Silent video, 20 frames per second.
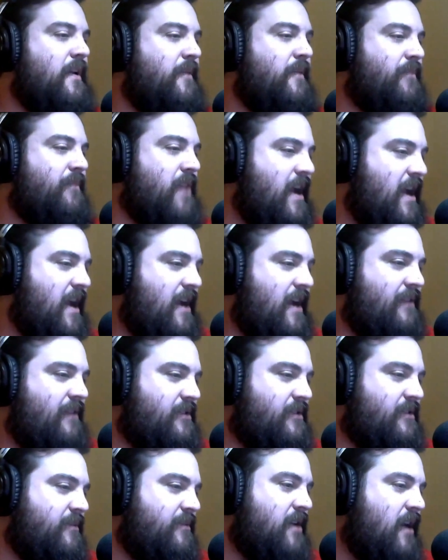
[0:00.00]
I have
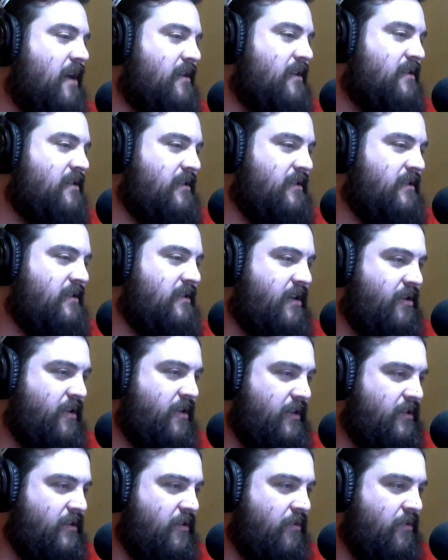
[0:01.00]
some constants that are
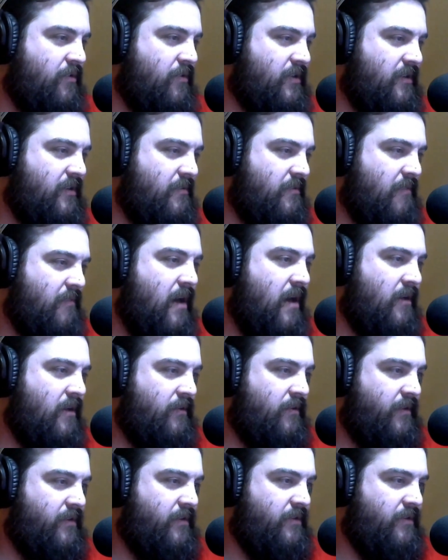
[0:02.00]
internal to the model
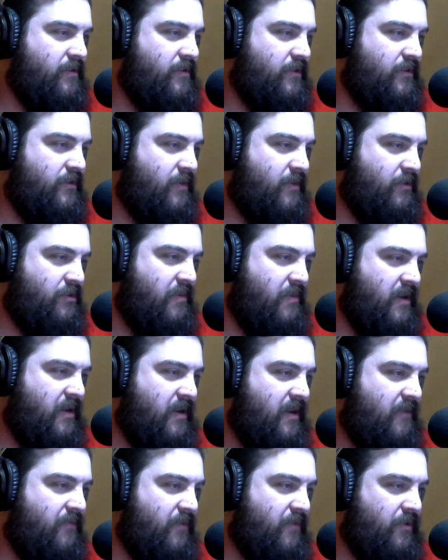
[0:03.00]
that are just supposed to be
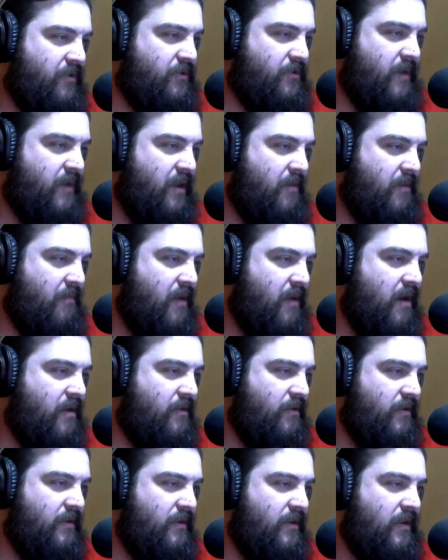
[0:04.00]
for use by the
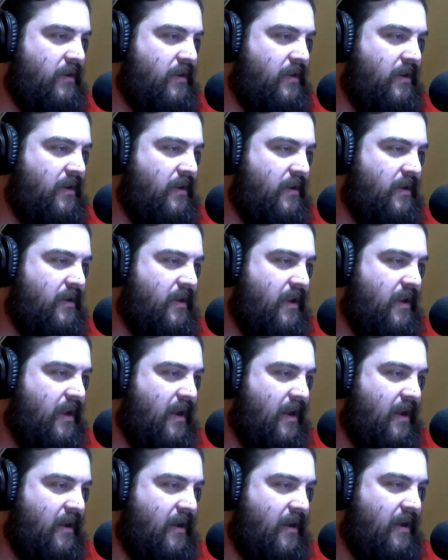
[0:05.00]
model.
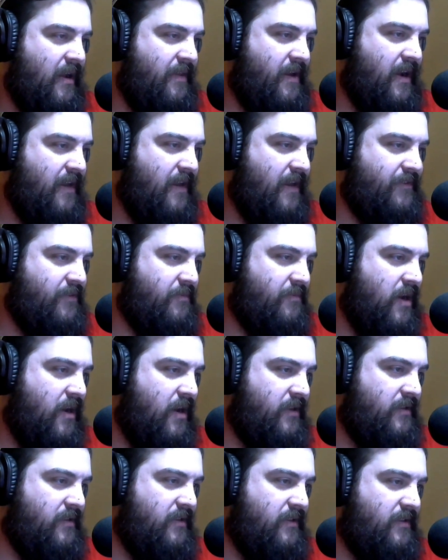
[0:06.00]
And then I have some
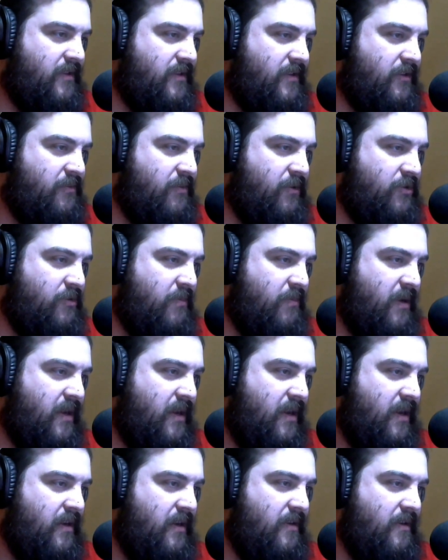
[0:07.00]
constants that are supposed to
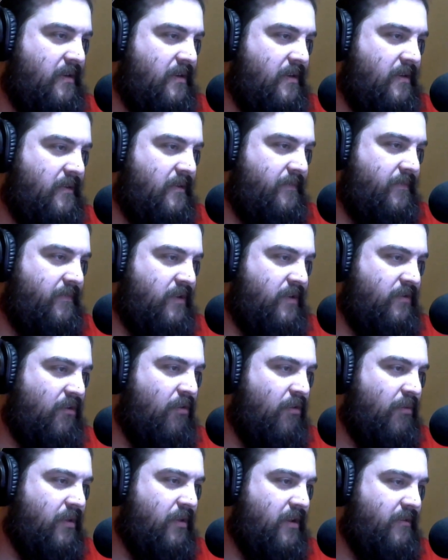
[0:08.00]
be
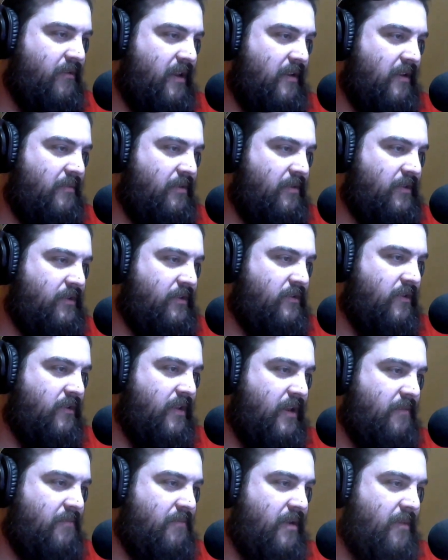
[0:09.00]
globally available so
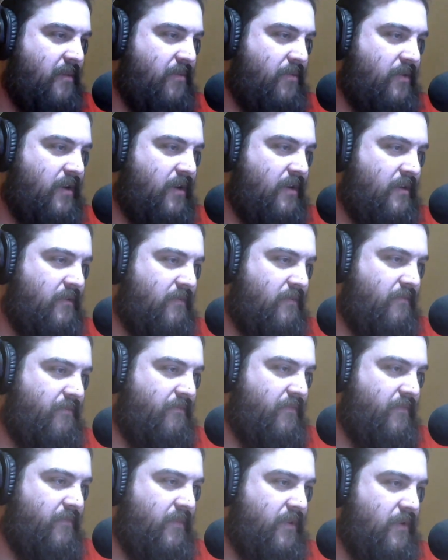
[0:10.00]
that people can
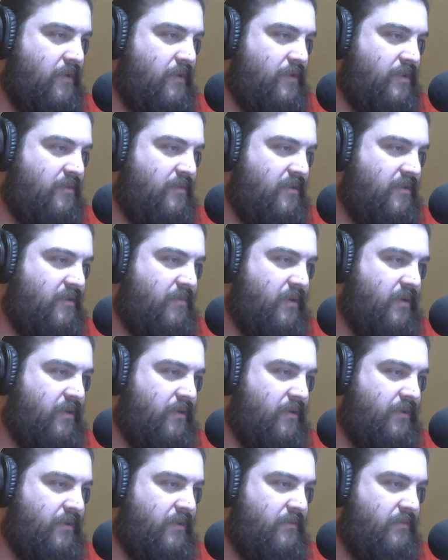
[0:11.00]
use them to
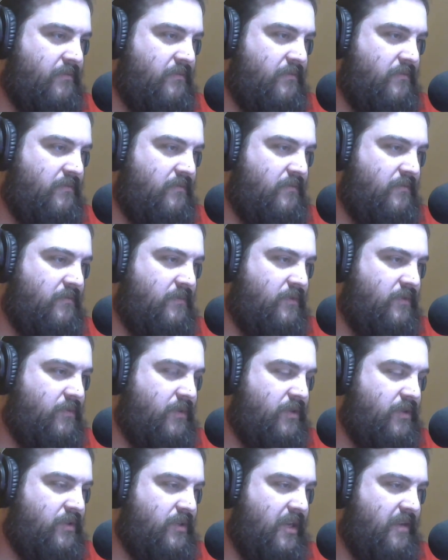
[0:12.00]
build
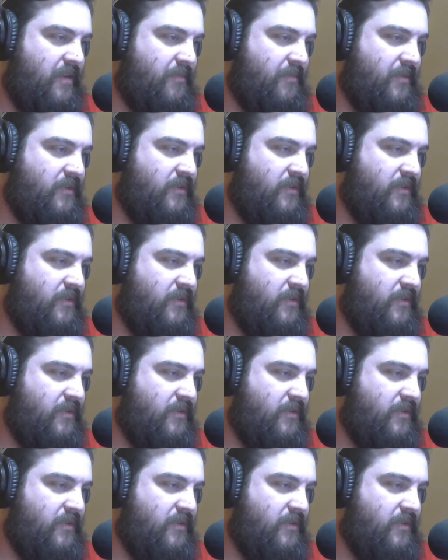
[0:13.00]
switch statements